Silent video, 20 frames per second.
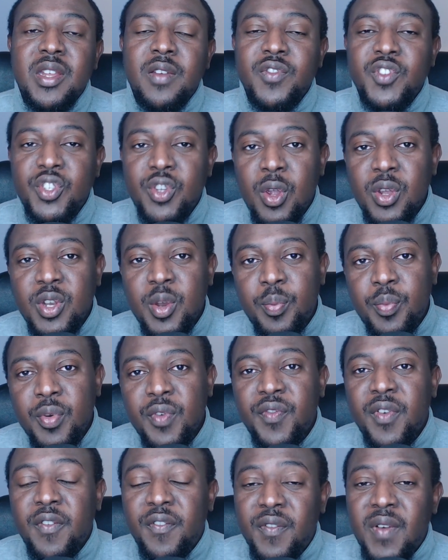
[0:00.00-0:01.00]
they've showed the
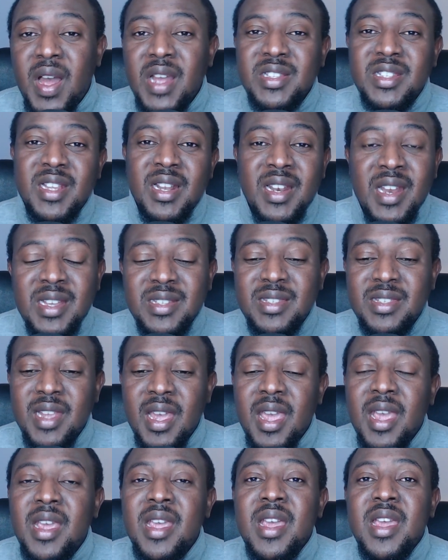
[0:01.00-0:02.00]
proof of funds, and let's
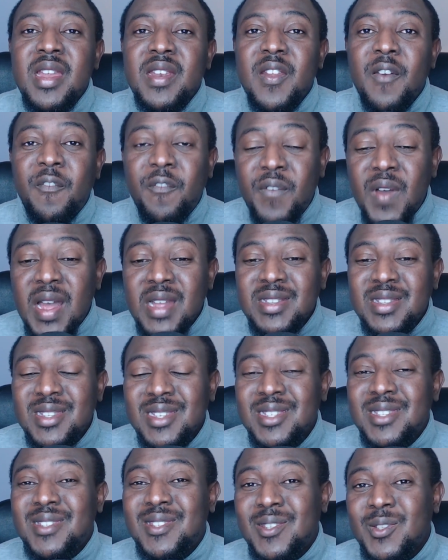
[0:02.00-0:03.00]
say the funds
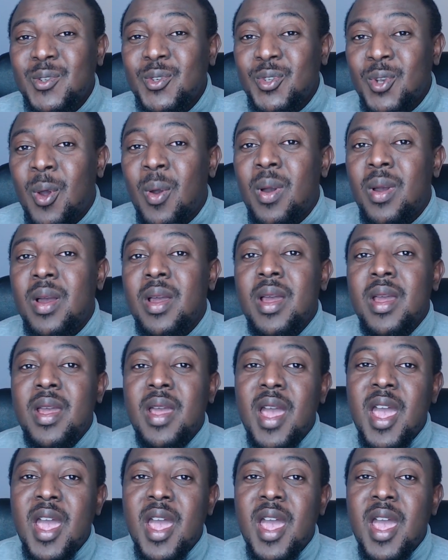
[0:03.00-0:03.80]
is still not